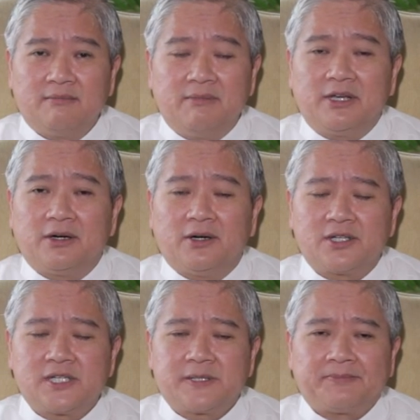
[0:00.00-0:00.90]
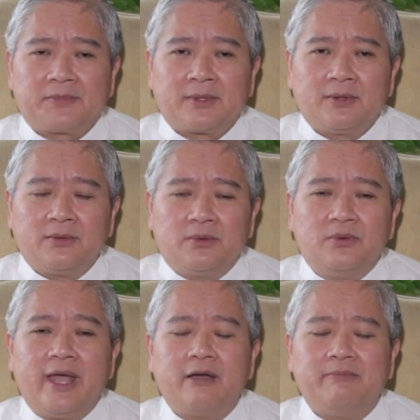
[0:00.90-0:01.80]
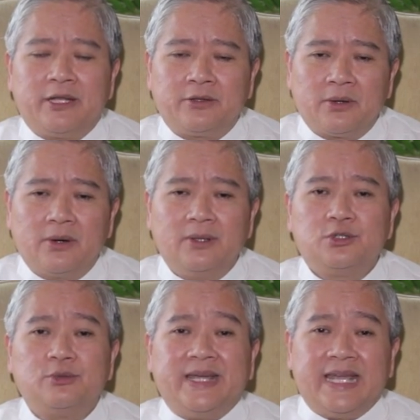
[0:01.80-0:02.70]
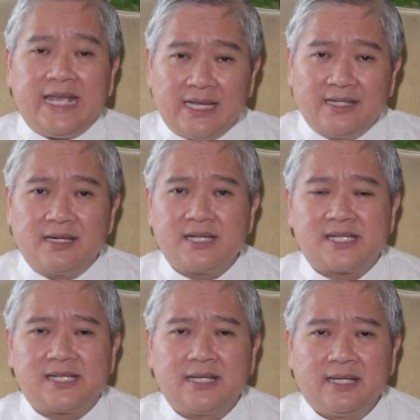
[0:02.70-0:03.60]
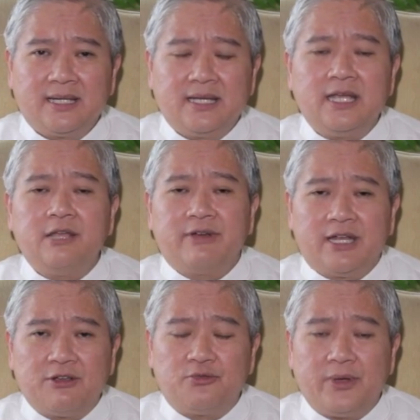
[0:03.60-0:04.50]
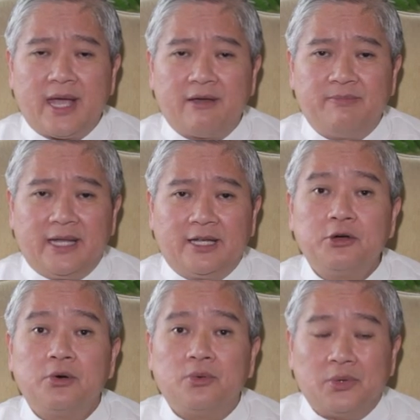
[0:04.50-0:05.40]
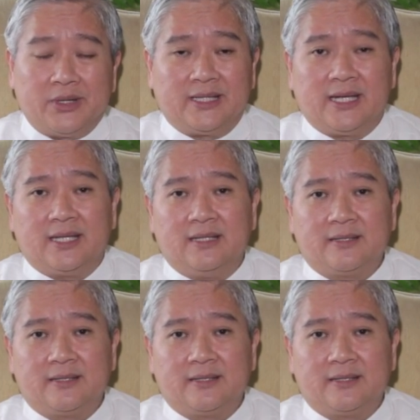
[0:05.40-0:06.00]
because we have been called to be healers even if we have been wounded.